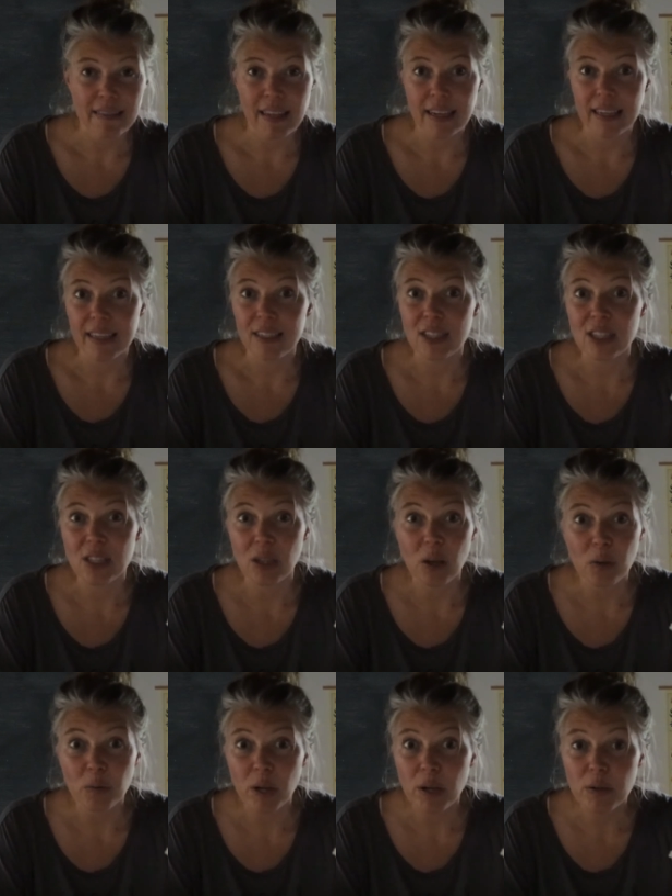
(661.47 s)
letting it
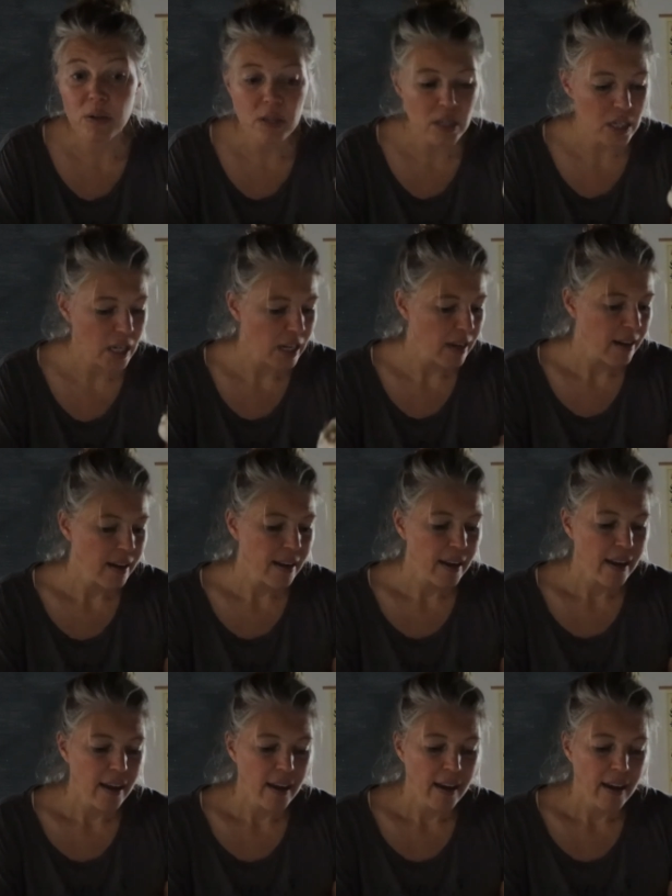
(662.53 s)
slow roast
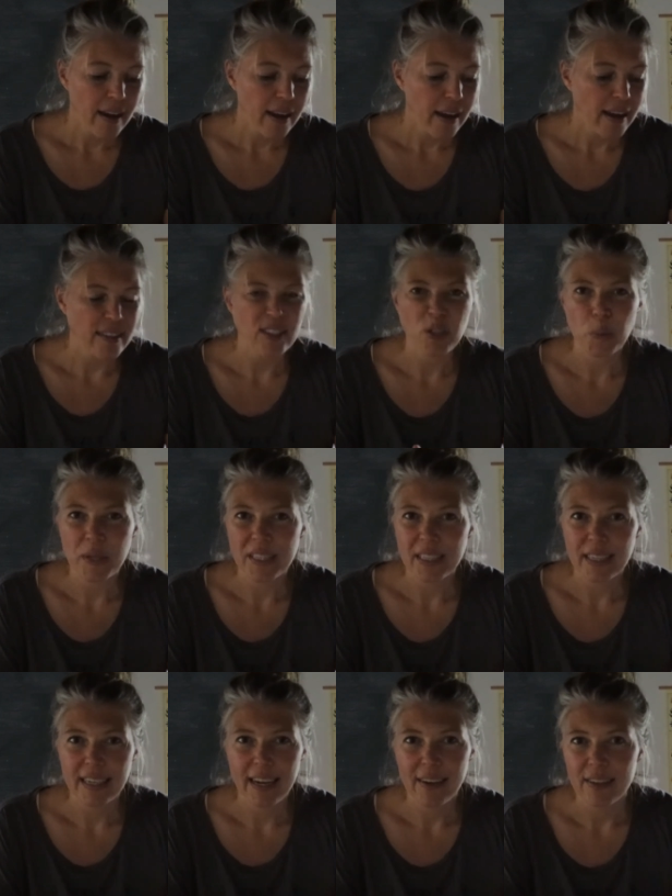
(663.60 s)
and squeezing
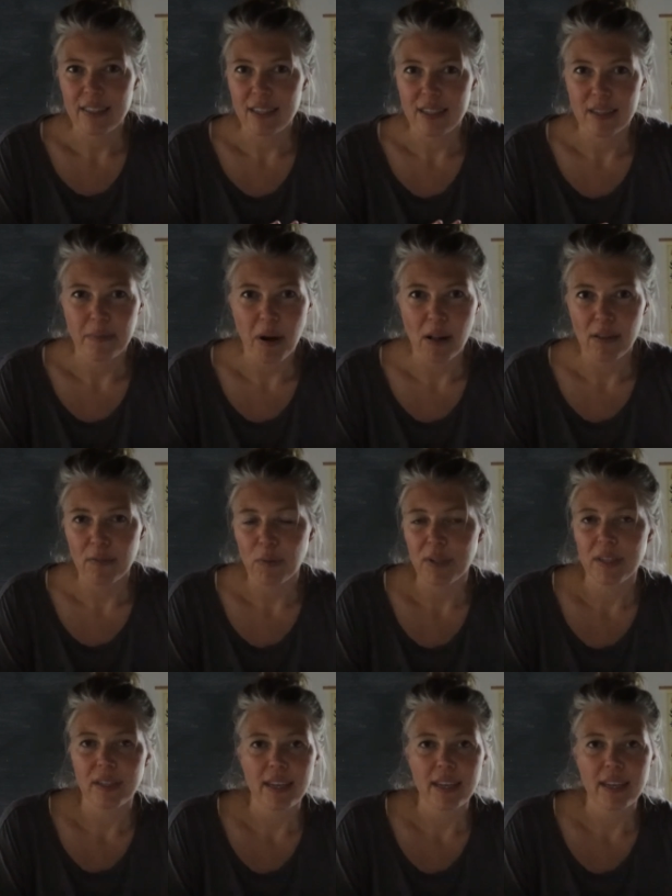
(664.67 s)
it out into some olive oil